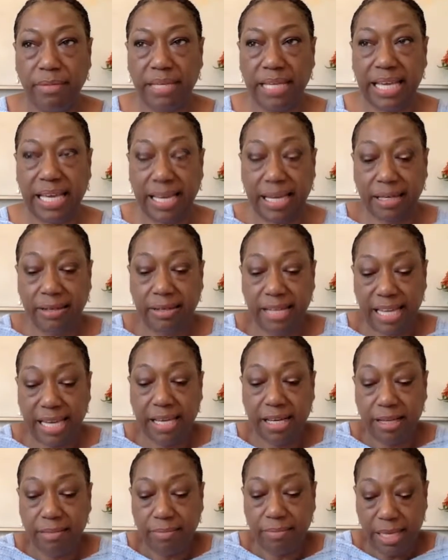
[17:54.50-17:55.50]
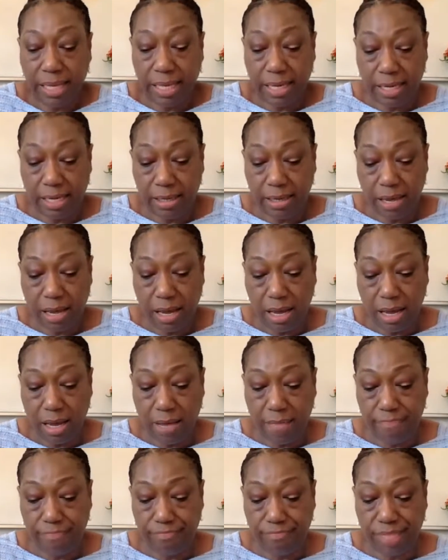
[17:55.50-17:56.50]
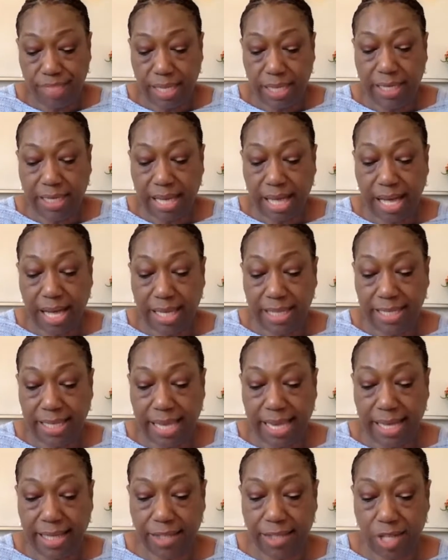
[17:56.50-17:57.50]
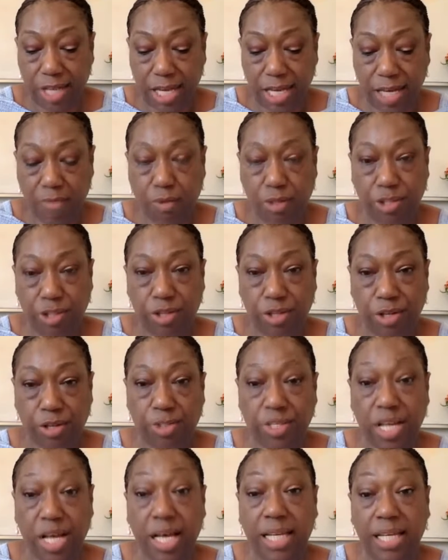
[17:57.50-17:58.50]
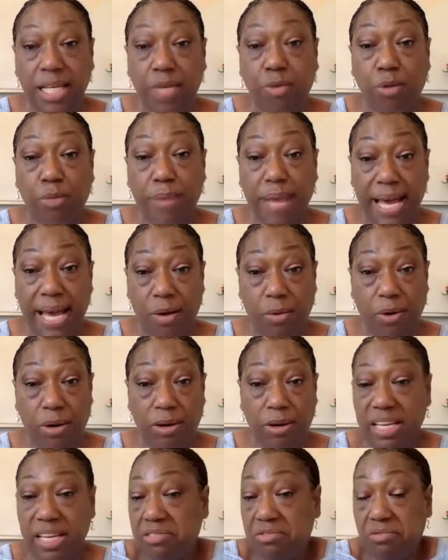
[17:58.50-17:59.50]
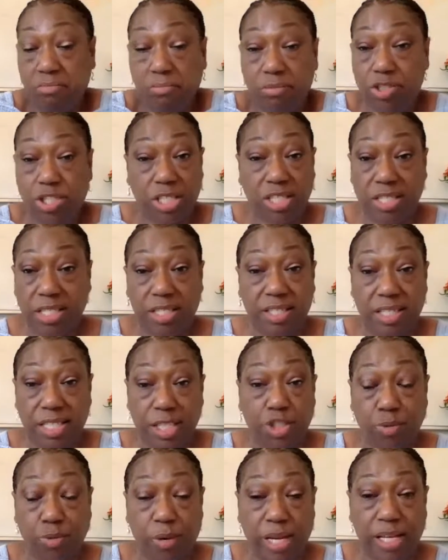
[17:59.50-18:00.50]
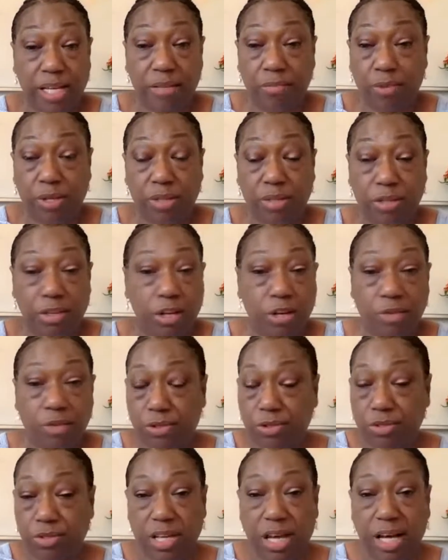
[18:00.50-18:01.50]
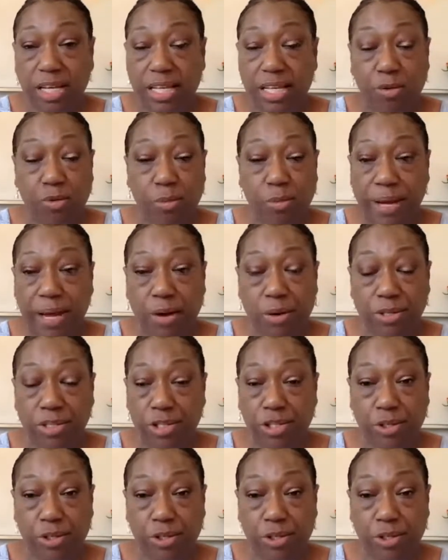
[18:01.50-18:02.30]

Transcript: In a context in which there's unequal power. It just is situated with, there's unequal power just